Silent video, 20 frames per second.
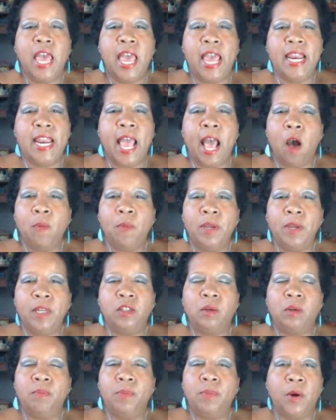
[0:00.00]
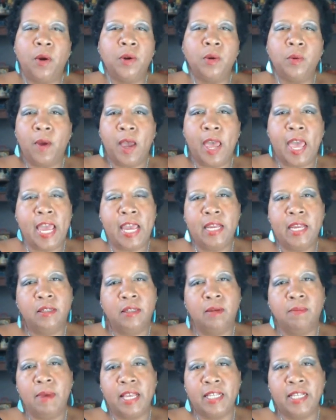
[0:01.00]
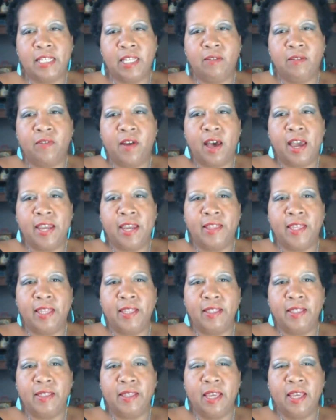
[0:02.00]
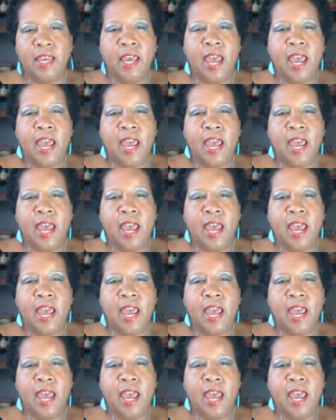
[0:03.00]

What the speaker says: and helping to burn away domestic violence.